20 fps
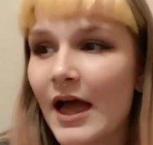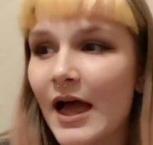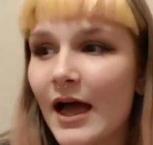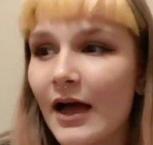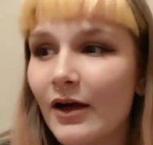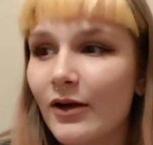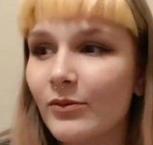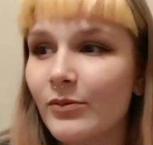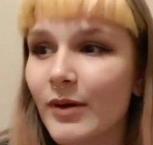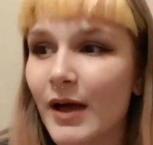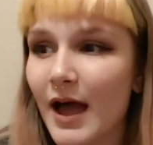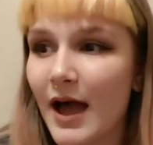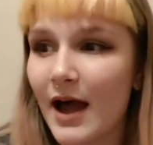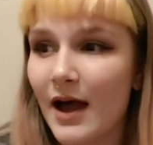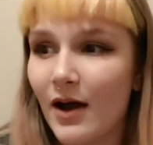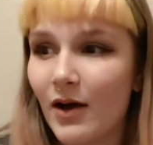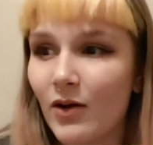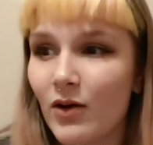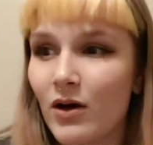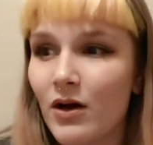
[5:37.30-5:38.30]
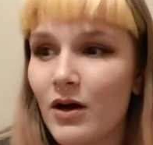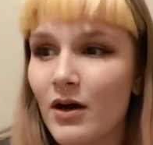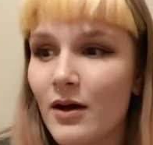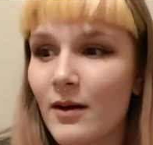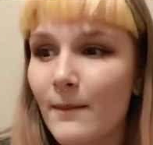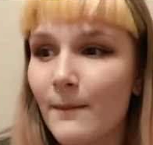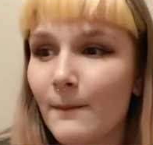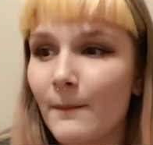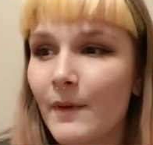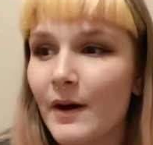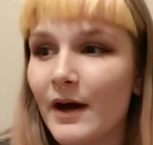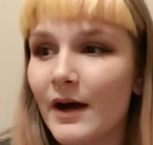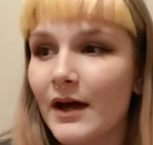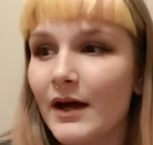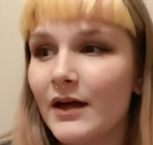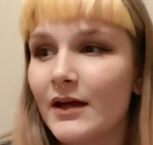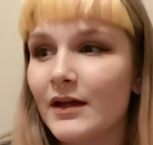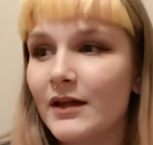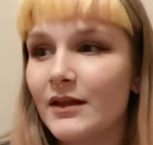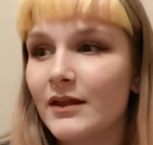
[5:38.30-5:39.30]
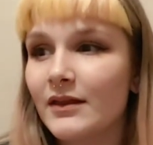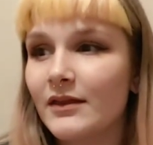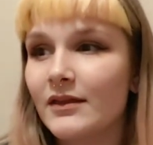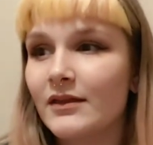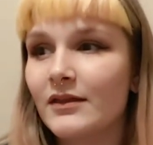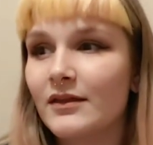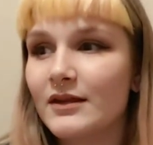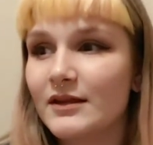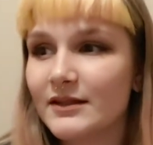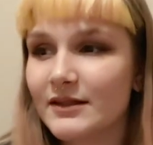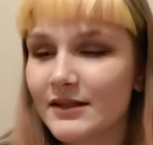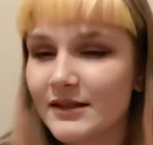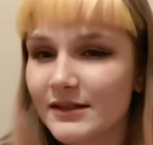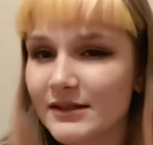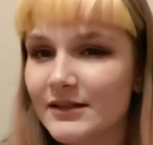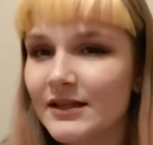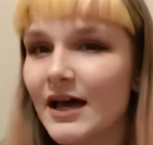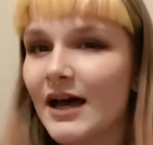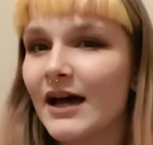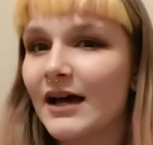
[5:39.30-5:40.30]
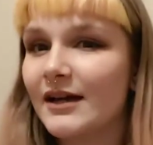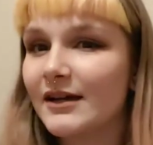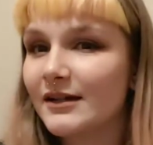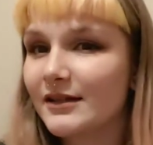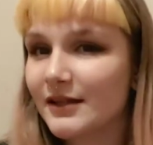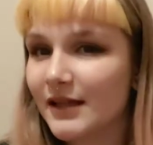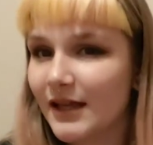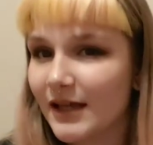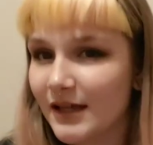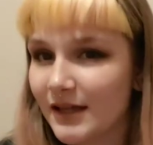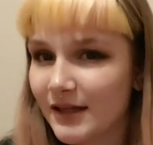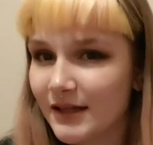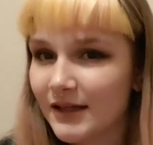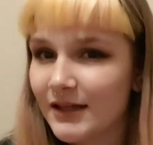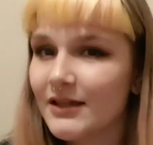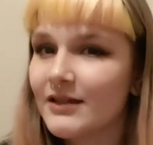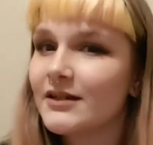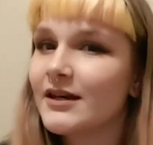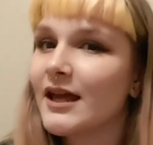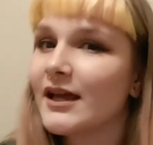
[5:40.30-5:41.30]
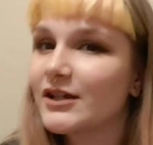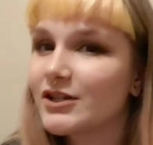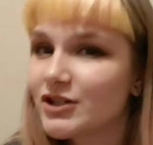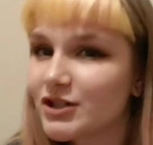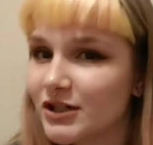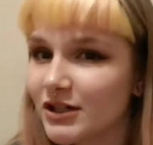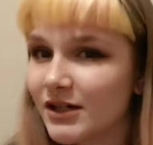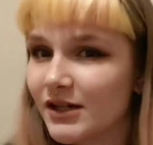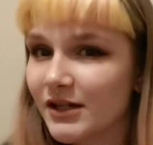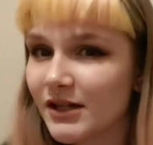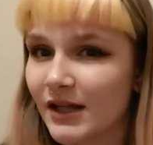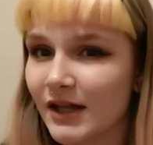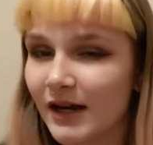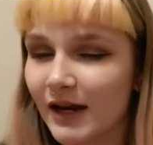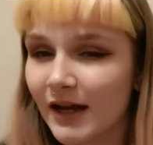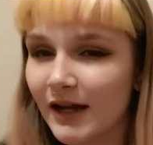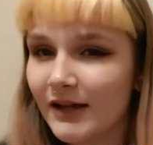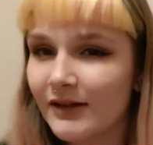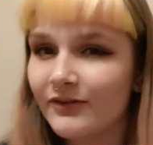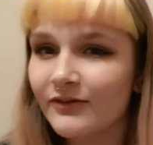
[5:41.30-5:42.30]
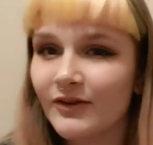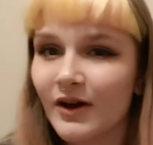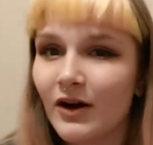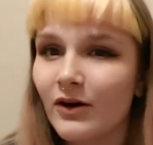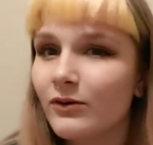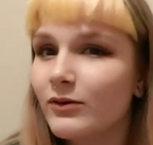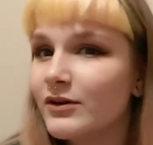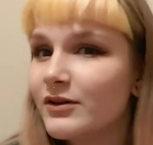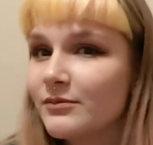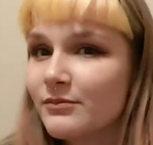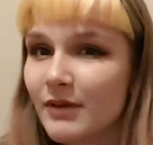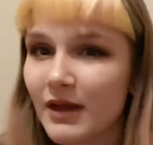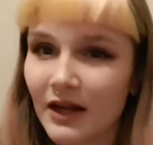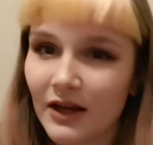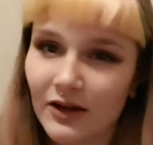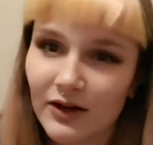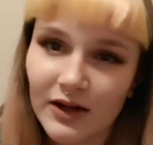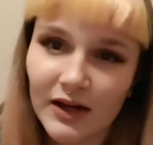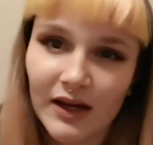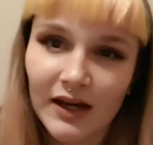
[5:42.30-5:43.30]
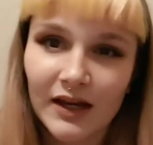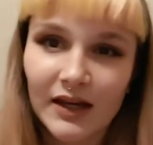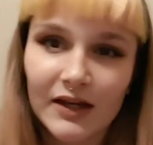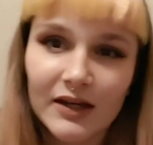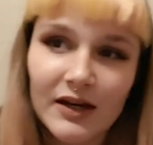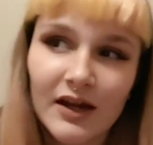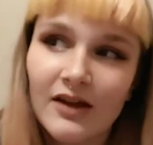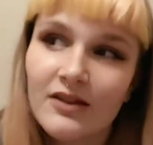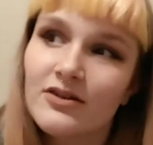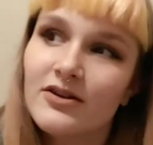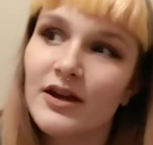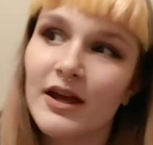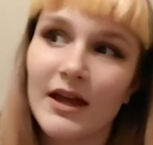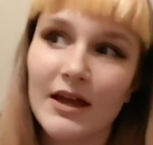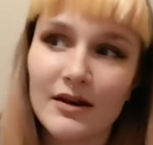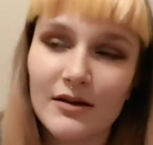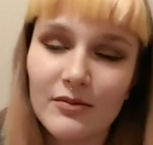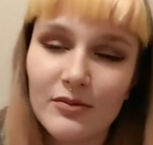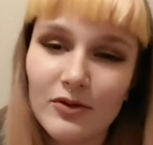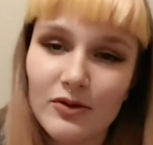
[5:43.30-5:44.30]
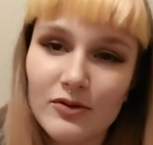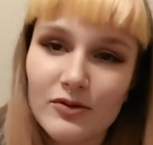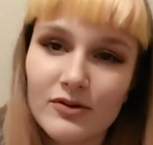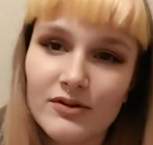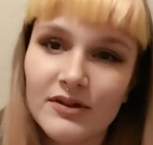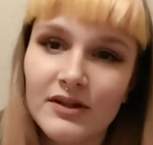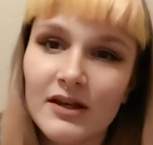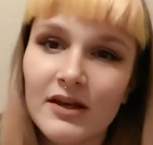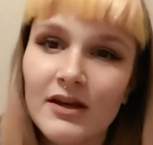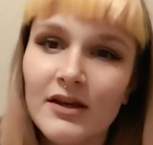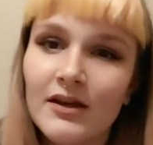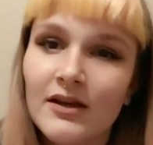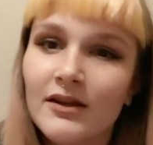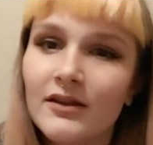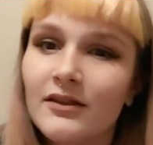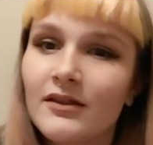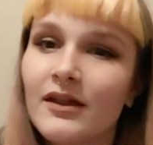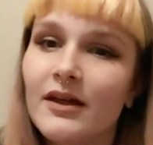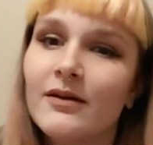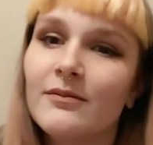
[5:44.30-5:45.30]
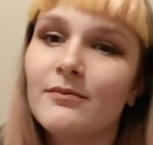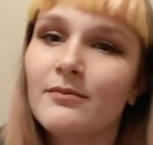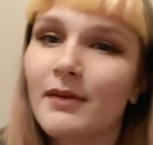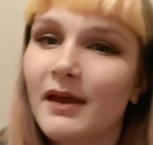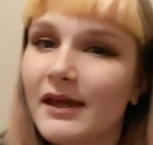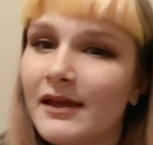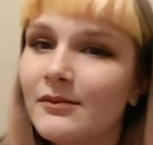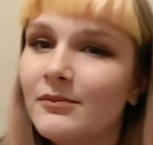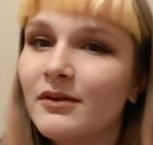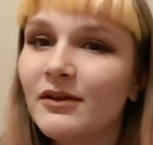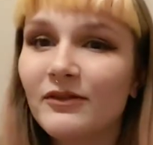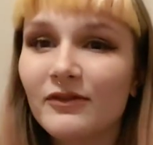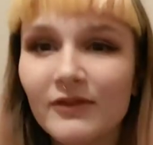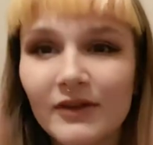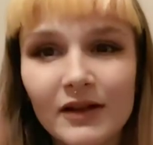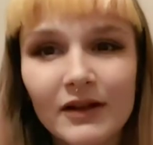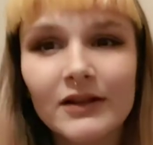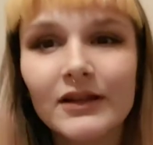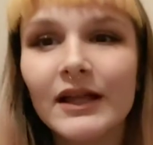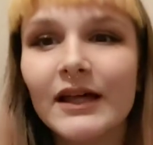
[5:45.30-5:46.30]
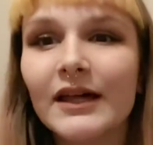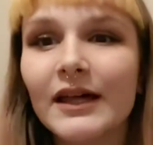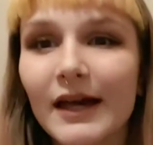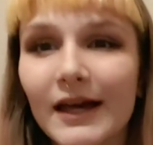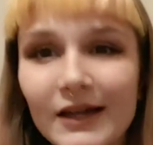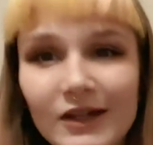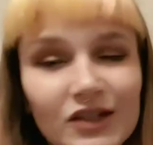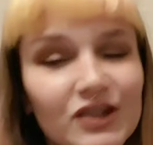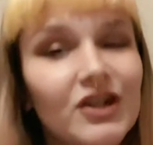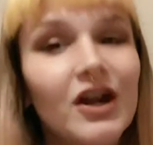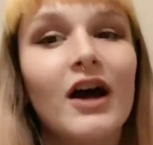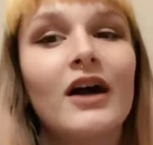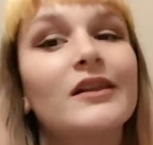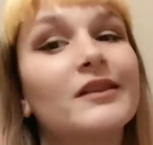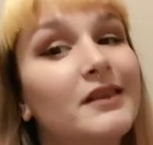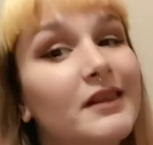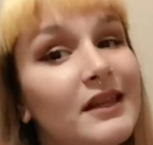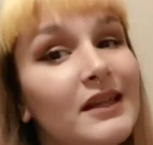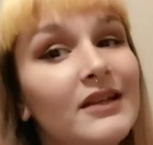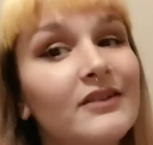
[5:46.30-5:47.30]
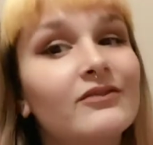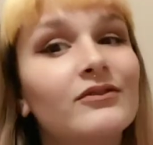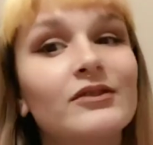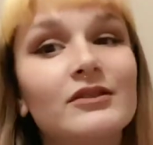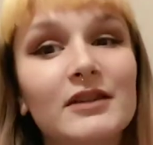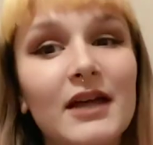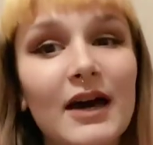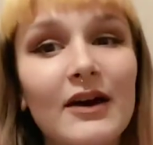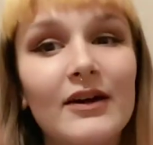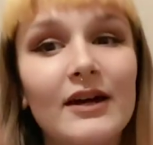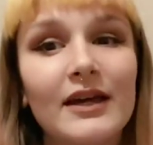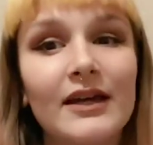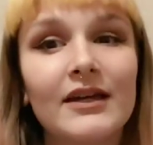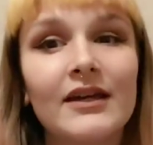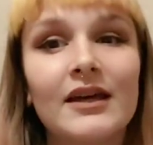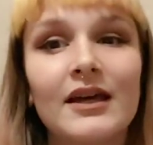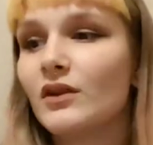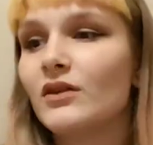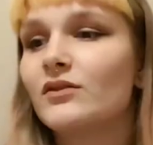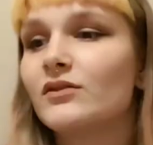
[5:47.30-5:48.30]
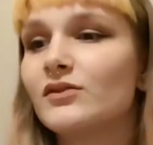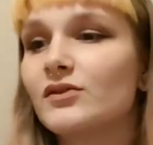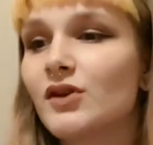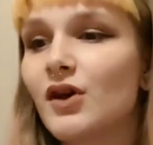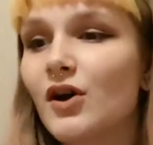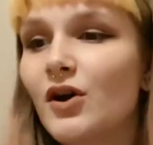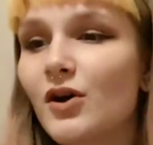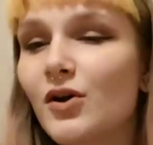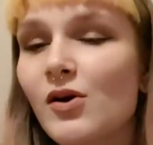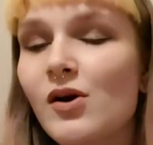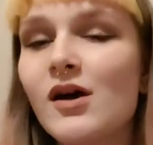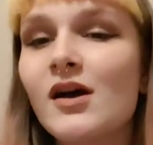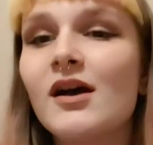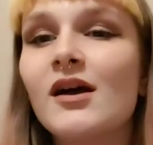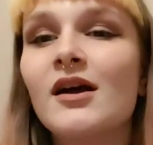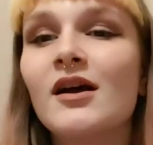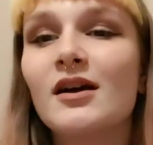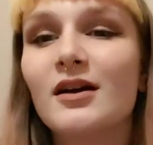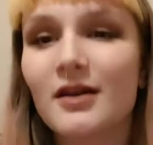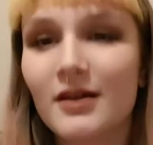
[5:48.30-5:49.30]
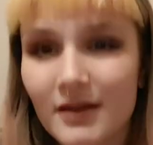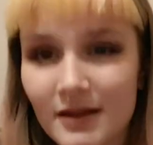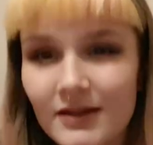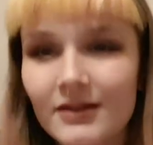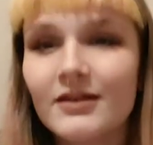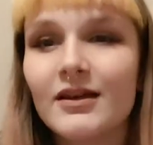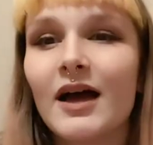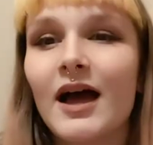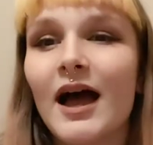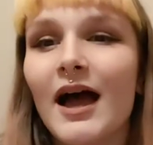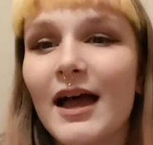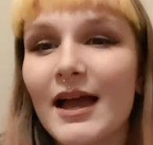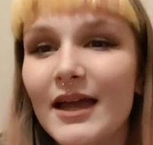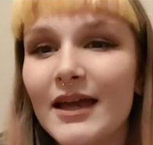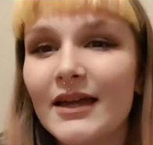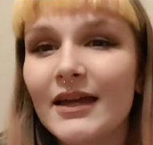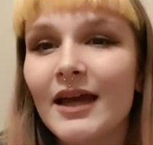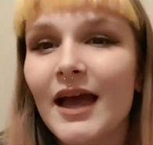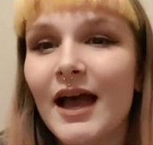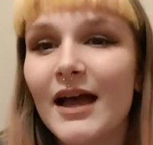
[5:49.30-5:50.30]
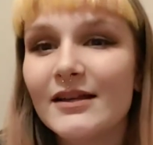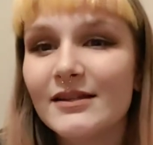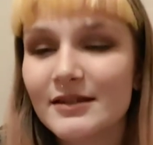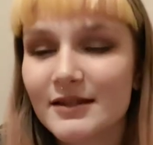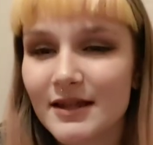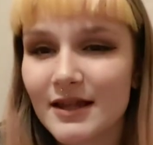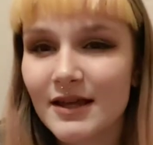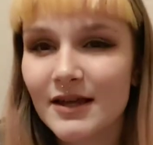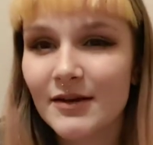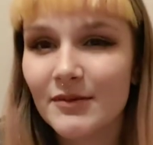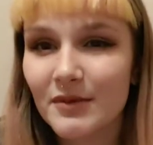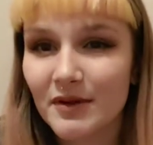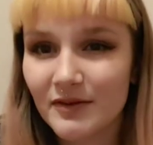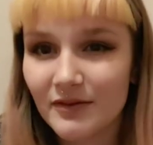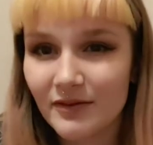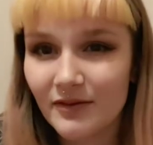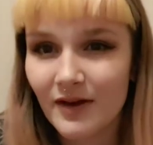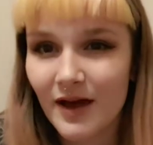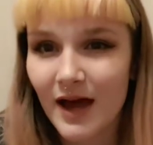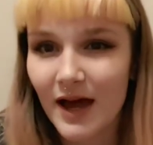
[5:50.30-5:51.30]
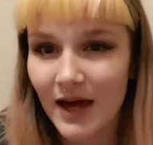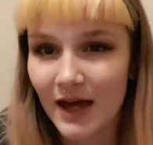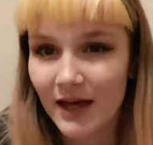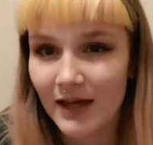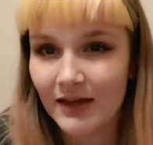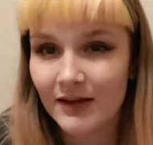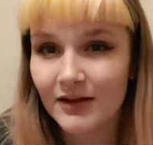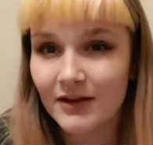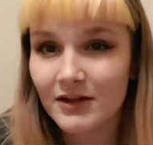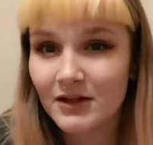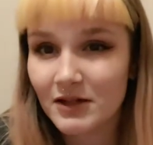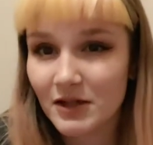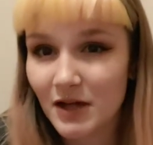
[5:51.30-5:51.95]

help out, but this is that like connection that I felt with Mary and other animals that made me feel like I could not leave without it. So I asked them if I could